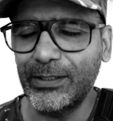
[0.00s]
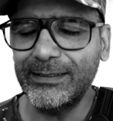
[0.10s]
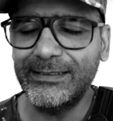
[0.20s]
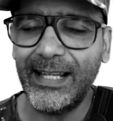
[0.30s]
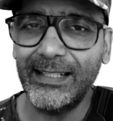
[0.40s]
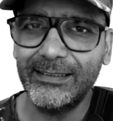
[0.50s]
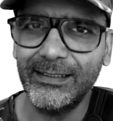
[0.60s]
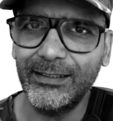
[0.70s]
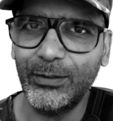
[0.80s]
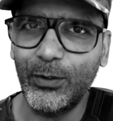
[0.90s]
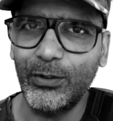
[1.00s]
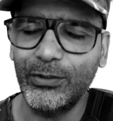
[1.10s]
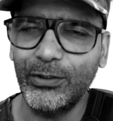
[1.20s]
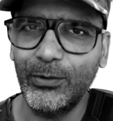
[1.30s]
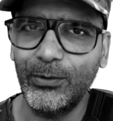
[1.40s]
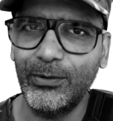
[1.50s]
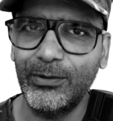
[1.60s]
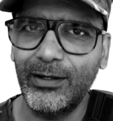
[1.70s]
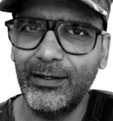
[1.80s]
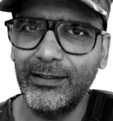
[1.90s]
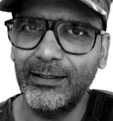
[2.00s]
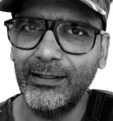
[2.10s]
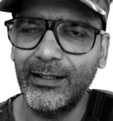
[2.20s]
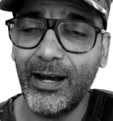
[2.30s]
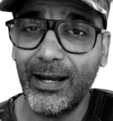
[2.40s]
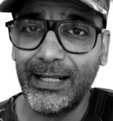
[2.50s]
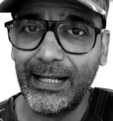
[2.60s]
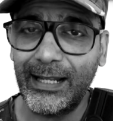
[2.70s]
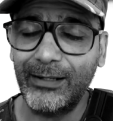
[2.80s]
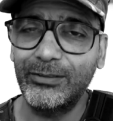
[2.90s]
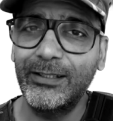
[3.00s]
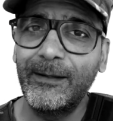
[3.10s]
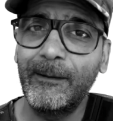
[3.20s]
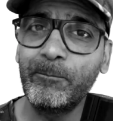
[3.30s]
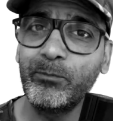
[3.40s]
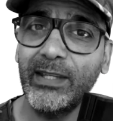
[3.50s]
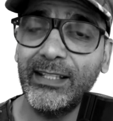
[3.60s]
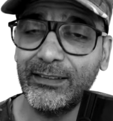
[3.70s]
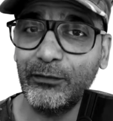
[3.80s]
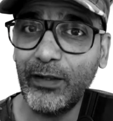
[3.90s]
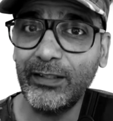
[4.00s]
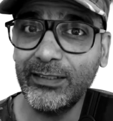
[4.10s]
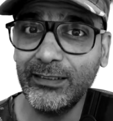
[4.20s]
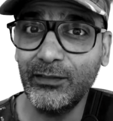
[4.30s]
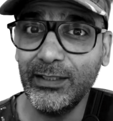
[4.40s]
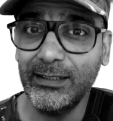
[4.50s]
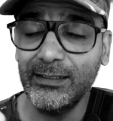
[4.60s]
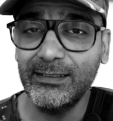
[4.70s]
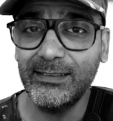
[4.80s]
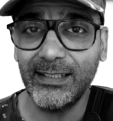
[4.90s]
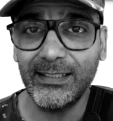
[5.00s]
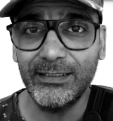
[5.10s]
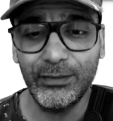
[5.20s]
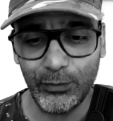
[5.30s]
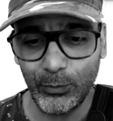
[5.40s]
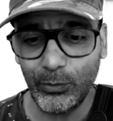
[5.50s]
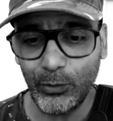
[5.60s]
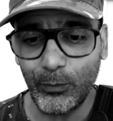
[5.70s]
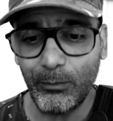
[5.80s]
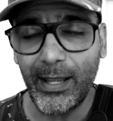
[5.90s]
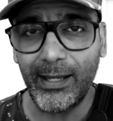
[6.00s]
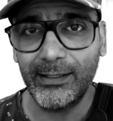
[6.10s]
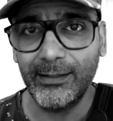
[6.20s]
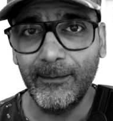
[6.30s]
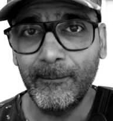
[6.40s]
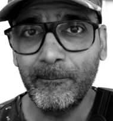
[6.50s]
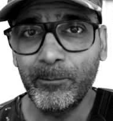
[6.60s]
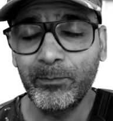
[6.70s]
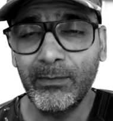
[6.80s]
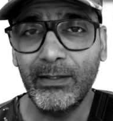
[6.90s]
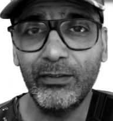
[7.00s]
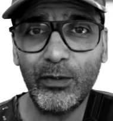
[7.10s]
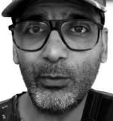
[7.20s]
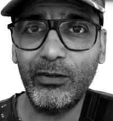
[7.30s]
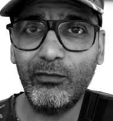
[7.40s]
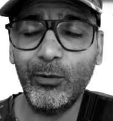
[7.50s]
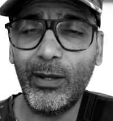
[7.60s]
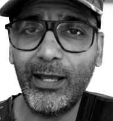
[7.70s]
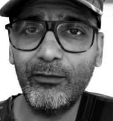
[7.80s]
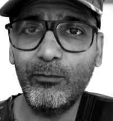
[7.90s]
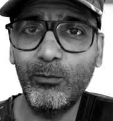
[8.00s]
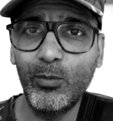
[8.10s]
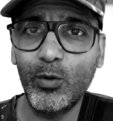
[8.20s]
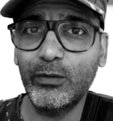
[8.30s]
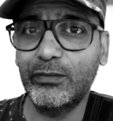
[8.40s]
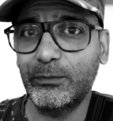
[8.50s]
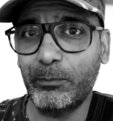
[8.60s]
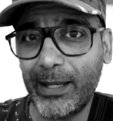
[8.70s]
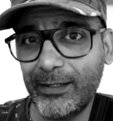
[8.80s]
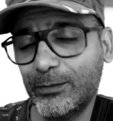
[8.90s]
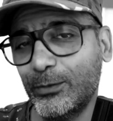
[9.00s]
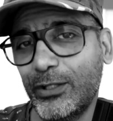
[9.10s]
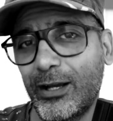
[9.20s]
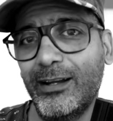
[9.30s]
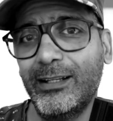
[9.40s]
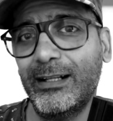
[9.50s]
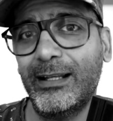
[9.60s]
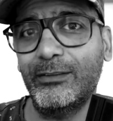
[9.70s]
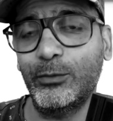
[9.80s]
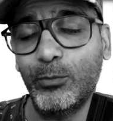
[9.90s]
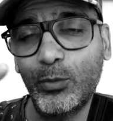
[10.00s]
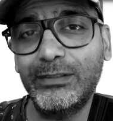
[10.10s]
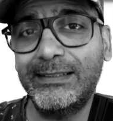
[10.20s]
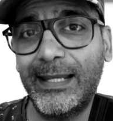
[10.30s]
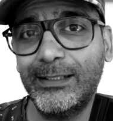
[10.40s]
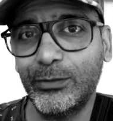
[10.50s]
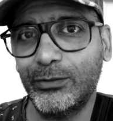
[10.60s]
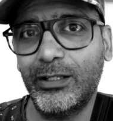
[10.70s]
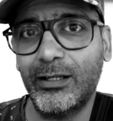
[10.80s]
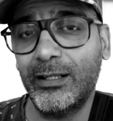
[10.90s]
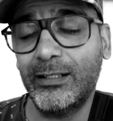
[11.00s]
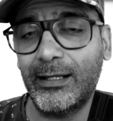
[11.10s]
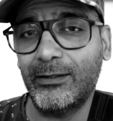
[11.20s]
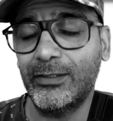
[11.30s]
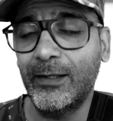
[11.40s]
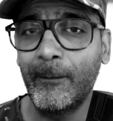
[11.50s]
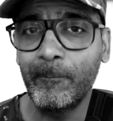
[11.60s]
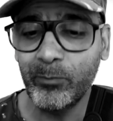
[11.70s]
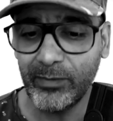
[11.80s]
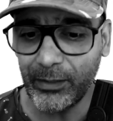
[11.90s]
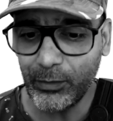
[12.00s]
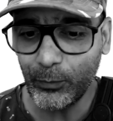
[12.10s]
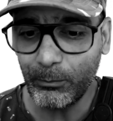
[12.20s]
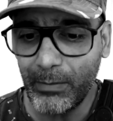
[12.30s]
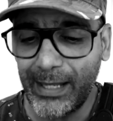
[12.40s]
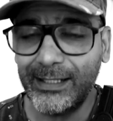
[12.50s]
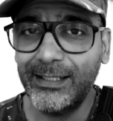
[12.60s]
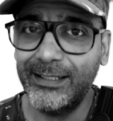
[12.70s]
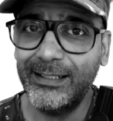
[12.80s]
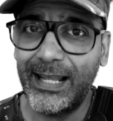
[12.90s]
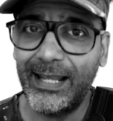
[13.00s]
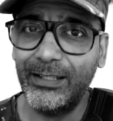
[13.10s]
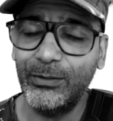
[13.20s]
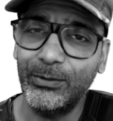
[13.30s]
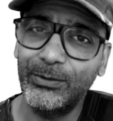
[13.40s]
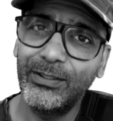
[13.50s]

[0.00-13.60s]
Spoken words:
data on your iCloud, it's effectively synced to your Mac. So if you have more space on your iCloud or more data on your iCloud than your Mac can handle,